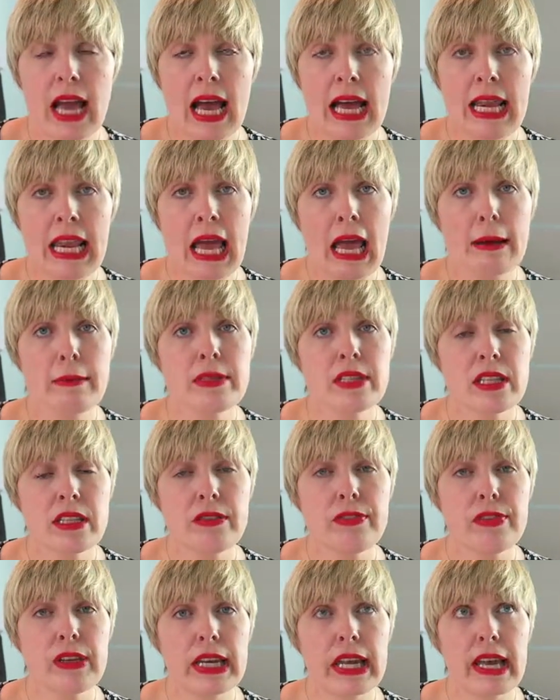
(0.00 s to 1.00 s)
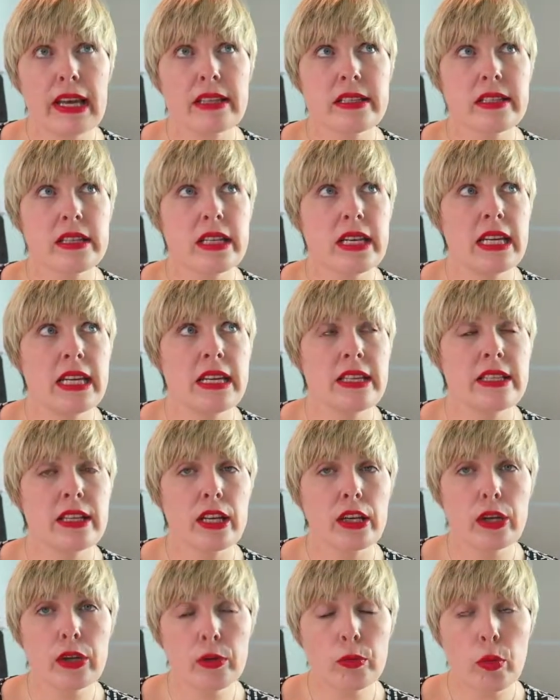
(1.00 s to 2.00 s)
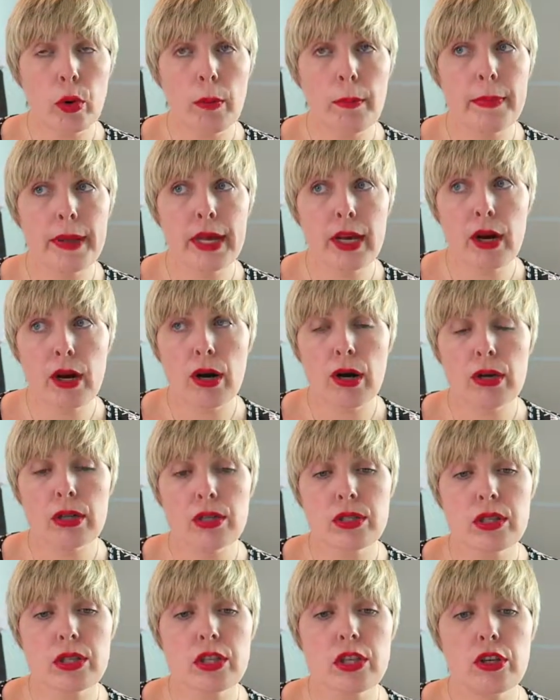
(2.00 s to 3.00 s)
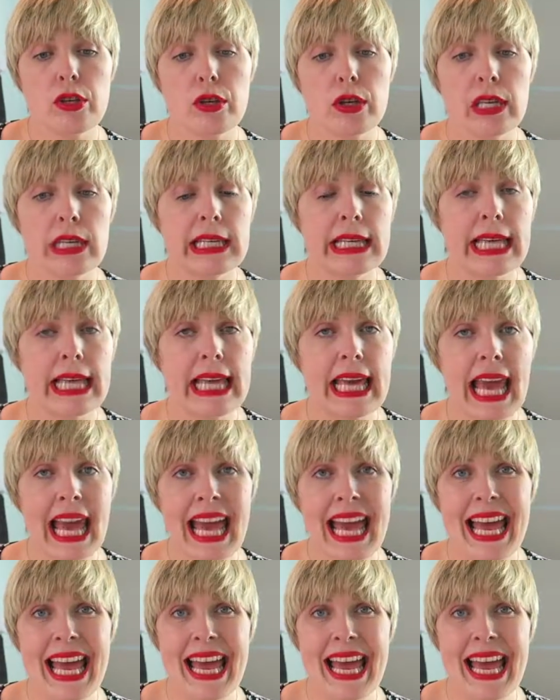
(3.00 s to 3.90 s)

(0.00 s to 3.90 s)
and Amazon affiliates is a good one because you can link.